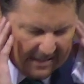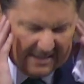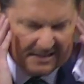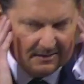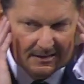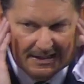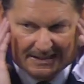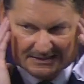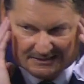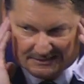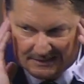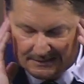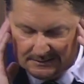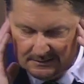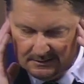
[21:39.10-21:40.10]
They didn't
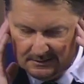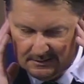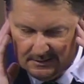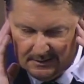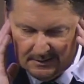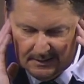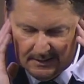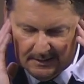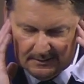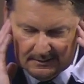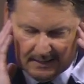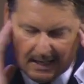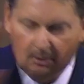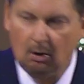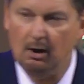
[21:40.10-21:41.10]
listen.
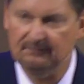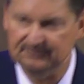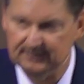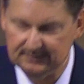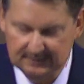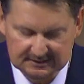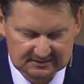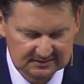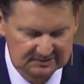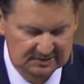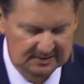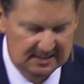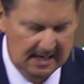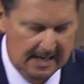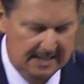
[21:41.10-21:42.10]
How often this
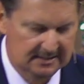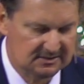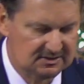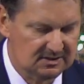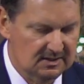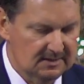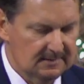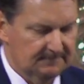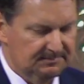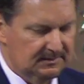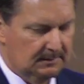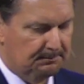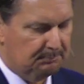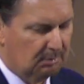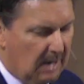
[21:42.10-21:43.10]
is the case?
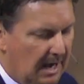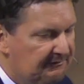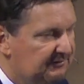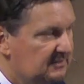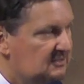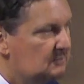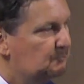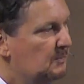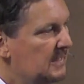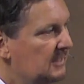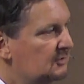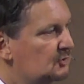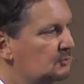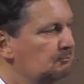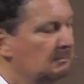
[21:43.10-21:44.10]
The prophet
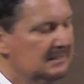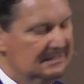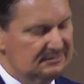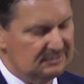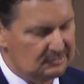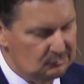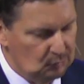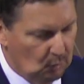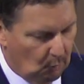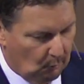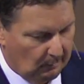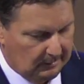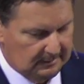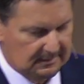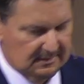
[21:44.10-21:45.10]
speaks, but he's
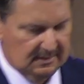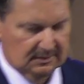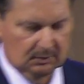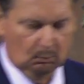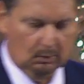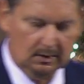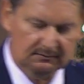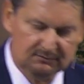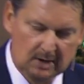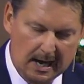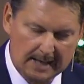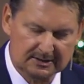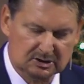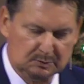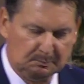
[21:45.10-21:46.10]
ignored. The word of
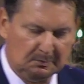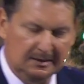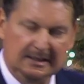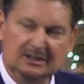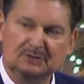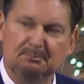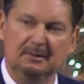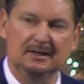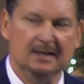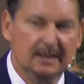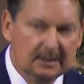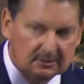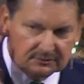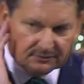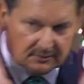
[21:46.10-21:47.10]
God is preached, but
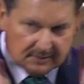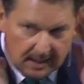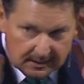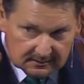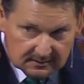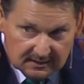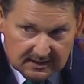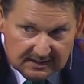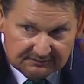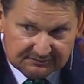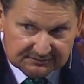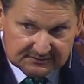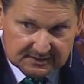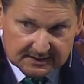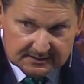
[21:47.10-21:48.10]
ears are not
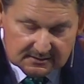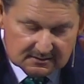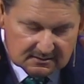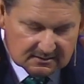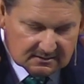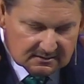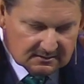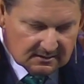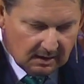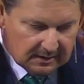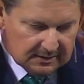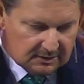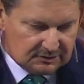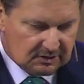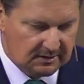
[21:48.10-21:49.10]
lifted.
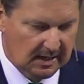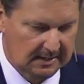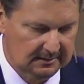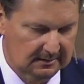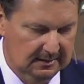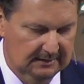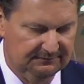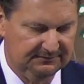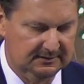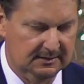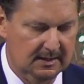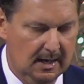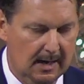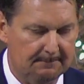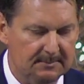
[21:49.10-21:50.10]
Ears are not
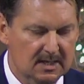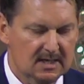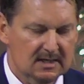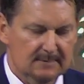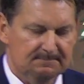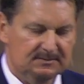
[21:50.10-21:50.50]
lifted up.